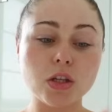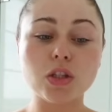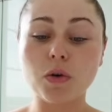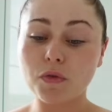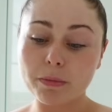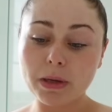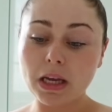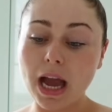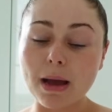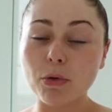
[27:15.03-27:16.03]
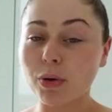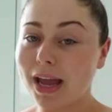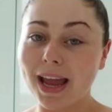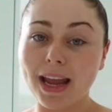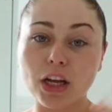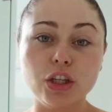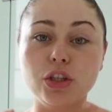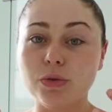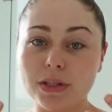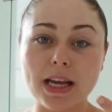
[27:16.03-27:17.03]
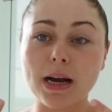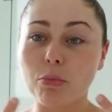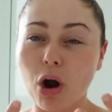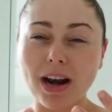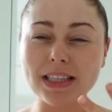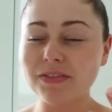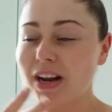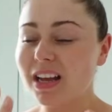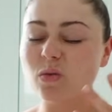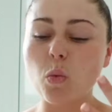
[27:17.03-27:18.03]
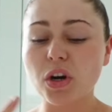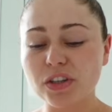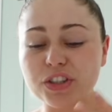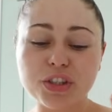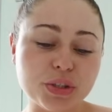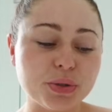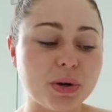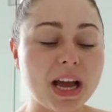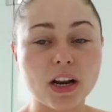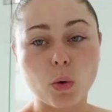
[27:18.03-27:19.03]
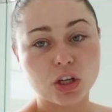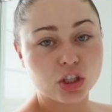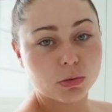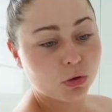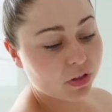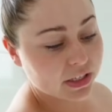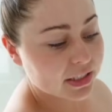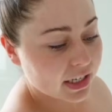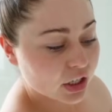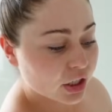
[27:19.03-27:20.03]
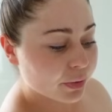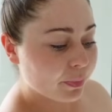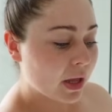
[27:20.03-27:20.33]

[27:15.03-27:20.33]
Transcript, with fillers: So for me, I'm okay using a product if it has one or two kind of questionable things in it, you know?